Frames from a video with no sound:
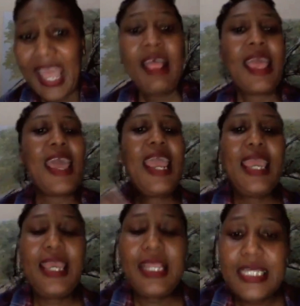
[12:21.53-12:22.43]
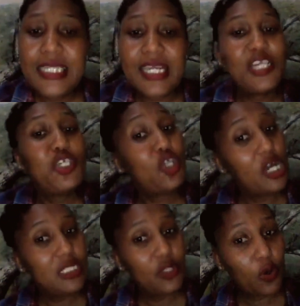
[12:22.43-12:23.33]
Hey, the
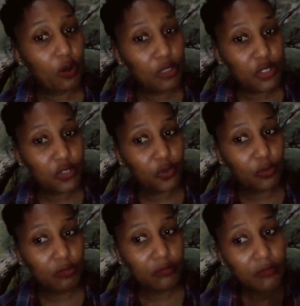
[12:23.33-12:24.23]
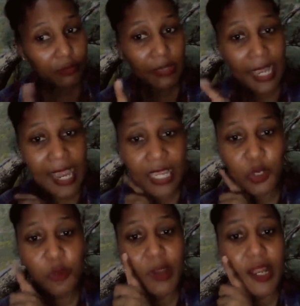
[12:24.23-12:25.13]
screenshots also.
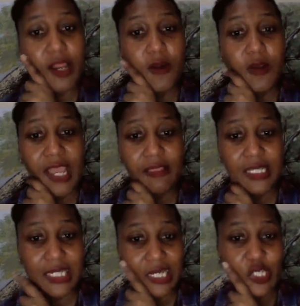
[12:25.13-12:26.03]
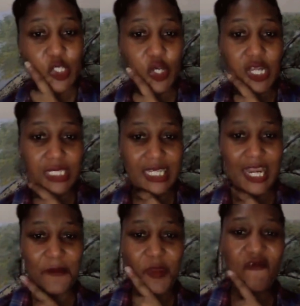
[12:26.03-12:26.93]
Look at the
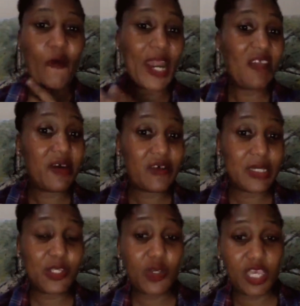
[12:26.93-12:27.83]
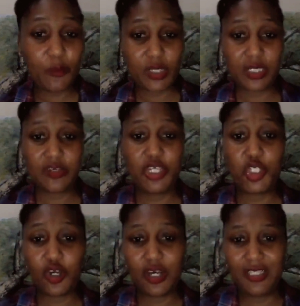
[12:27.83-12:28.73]
screenshots, for whatever reason you keep your
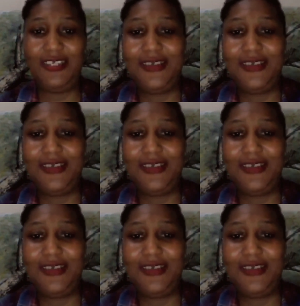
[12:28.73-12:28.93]
screenshots.